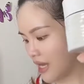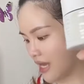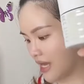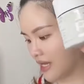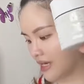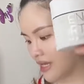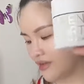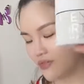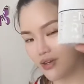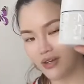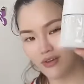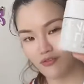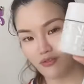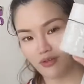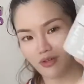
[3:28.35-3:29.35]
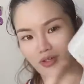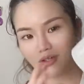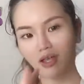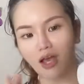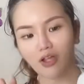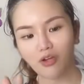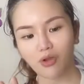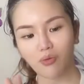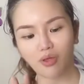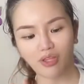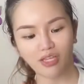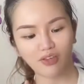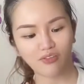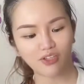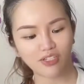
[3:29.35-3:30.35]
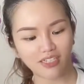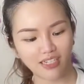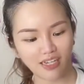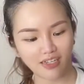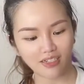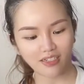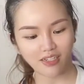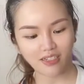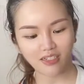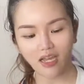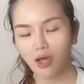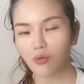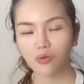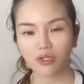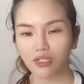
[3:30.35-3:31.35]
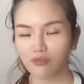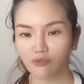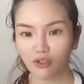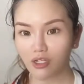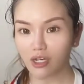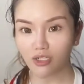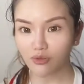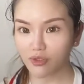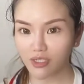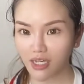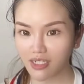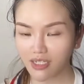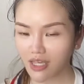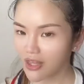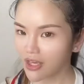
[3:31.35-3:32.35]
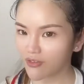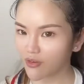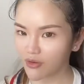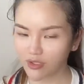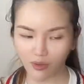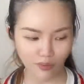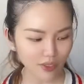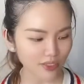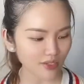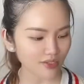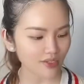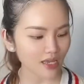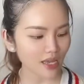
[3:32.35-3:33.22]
And even, I know why they give you deluxe size. I wouldn't give you guys full size either if it was a business.